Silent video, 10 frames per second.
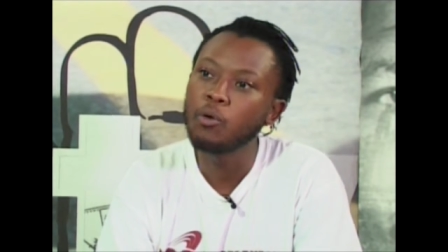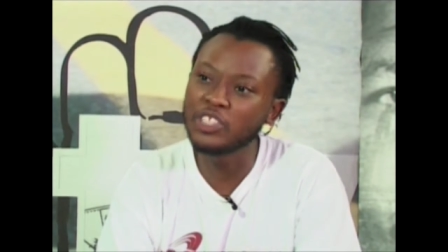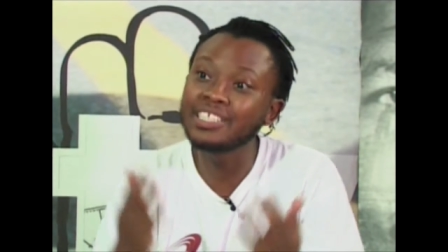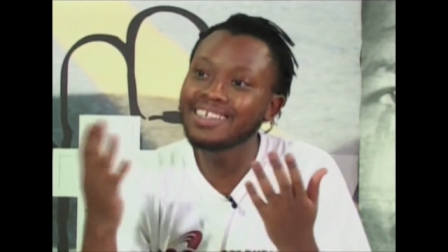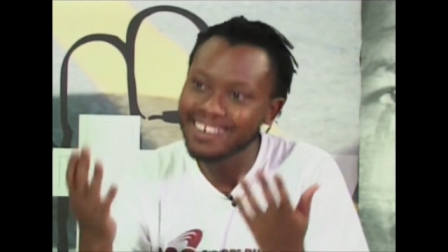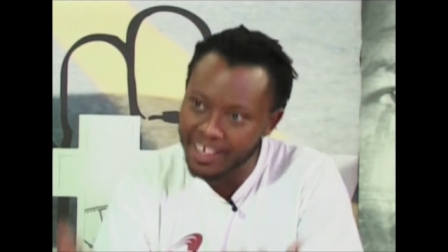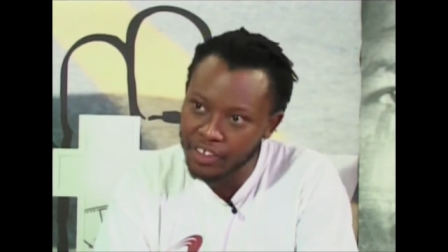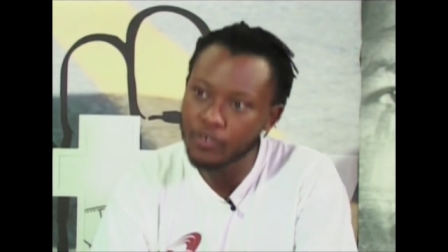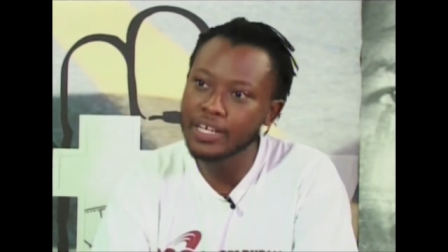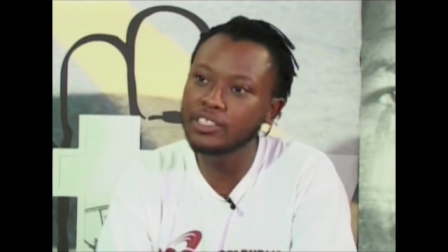which is
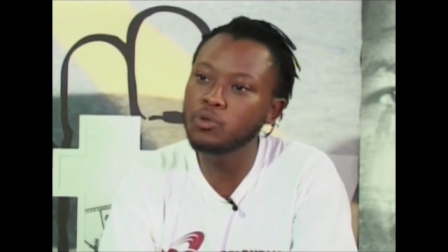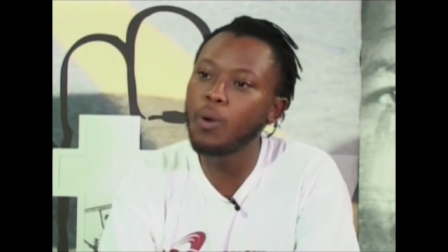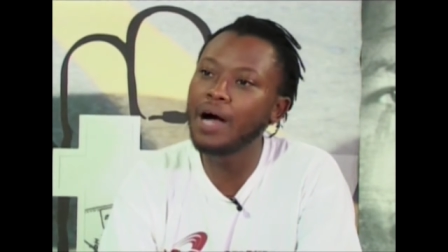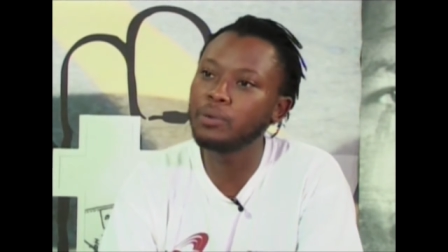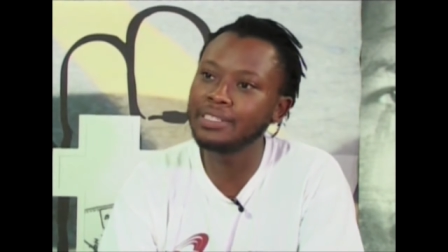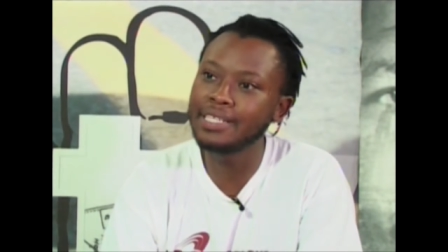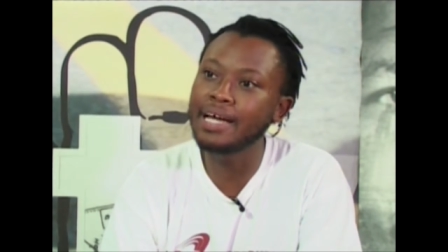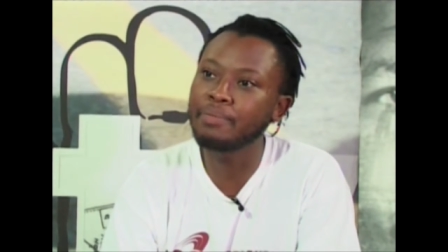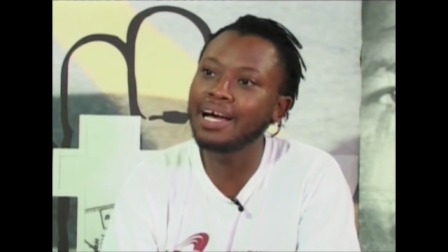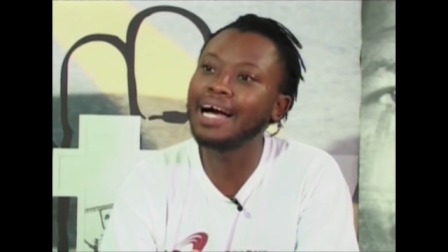another reason why we
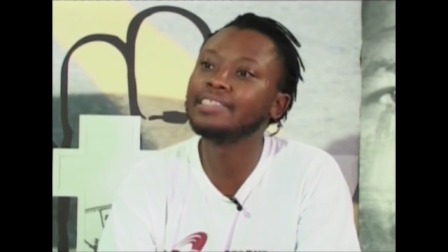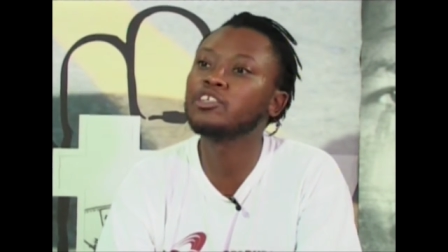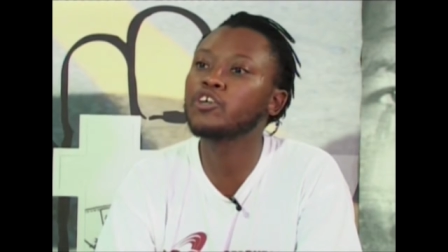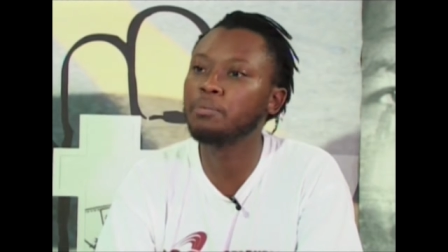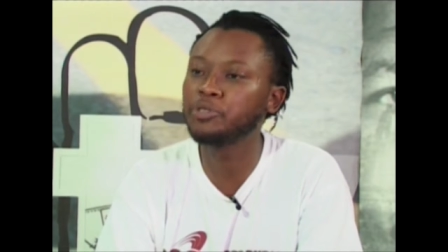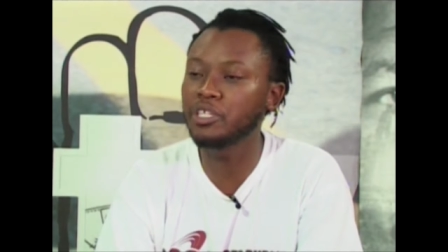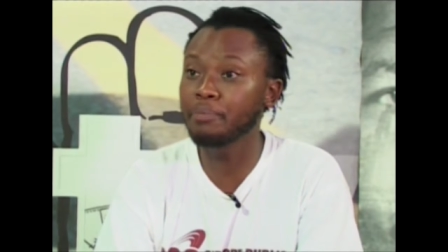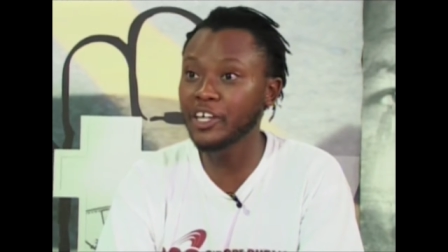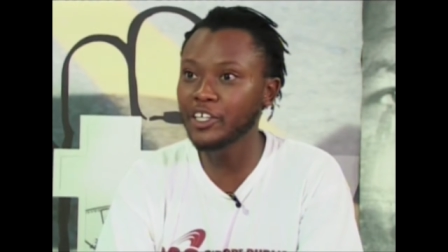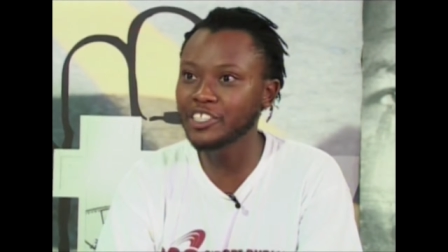stand behind
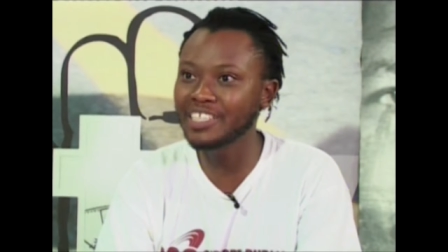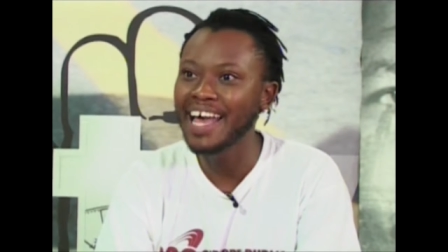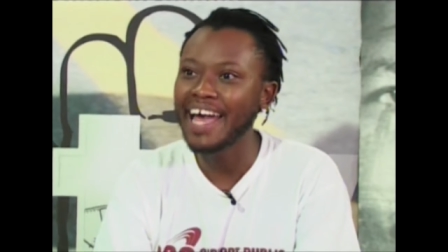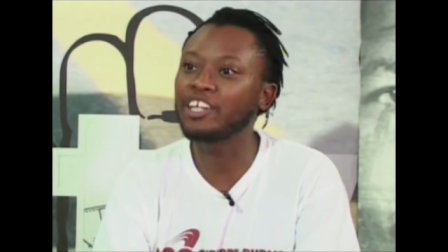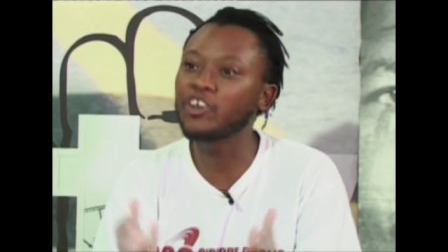encryption, because it